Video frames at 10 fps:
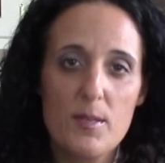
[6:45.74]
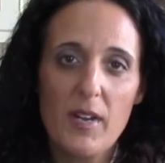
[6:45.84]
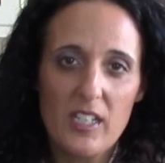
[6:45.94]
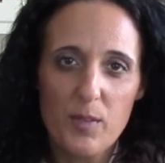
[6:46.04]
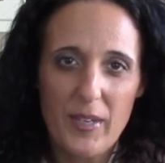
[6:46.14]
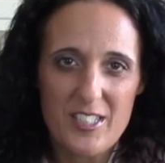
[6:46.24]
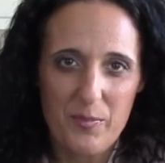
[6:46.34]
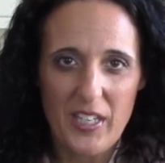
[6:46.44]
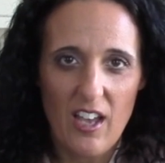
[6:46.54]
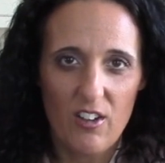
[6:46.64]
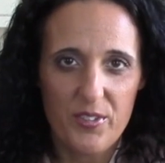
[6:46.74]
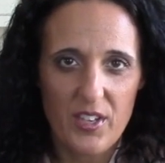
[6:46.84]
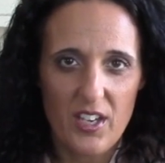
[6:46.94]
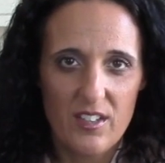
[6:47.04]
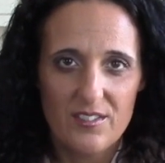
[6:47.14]
I'm not going to pick something
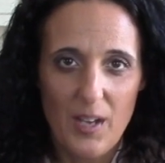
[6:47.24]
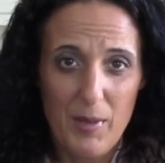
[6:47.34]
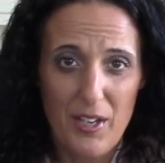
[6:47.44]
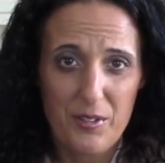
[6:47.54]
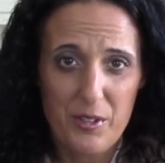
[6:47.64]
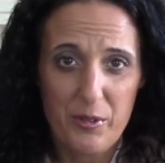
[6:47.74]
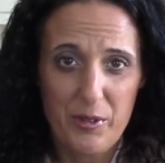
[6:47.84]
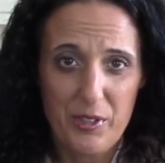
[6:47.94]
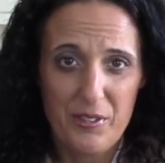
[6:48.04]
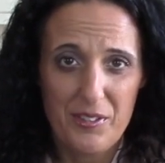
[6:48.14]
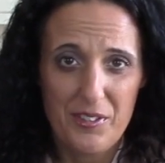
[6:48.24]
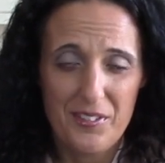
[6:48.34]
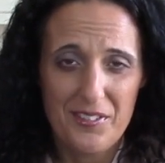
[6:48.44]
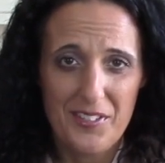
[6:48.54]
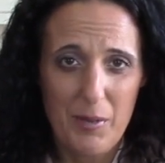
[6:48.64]
healthy. I'm a health guru.
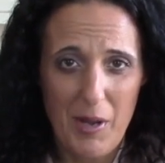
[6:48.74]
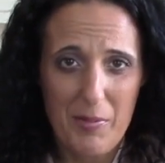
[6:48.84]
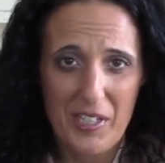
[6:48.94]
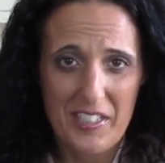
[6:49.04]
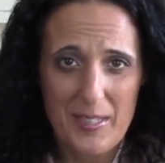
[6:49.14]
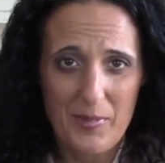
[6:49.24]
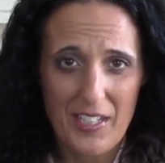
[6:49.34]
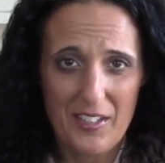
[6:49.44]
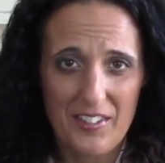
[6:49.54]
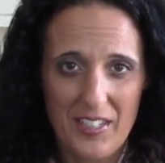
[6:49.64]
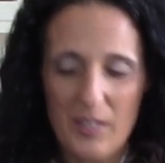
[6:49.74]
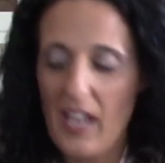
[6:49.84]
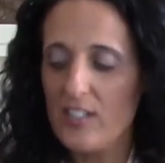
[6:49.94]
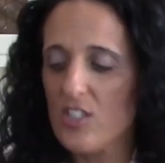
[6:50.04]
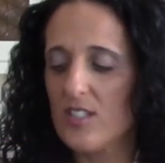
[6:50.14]
I'm not picking something healthy.
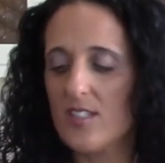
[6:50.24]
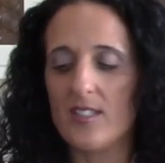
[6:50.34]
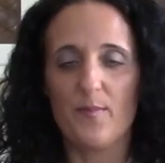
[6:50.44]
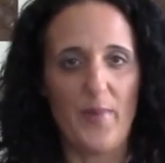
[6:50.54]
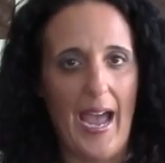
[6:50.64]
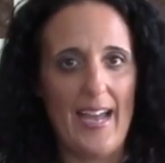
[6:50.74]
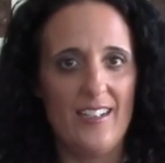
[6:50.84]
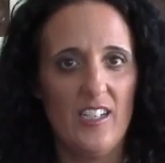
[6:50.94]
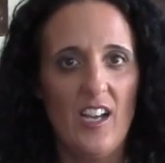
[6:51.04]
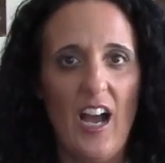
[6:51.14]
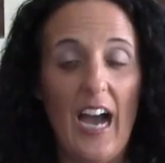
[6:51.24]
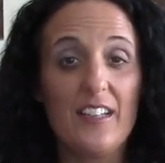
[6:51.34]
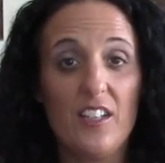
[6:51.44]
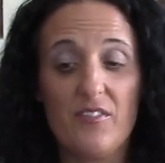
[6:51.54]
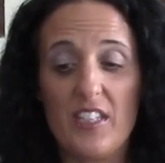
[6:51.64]
Actually, this isn't bad. I
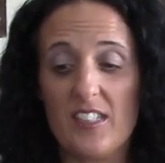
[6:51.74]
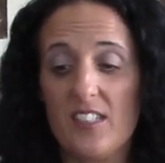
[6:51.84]
love these.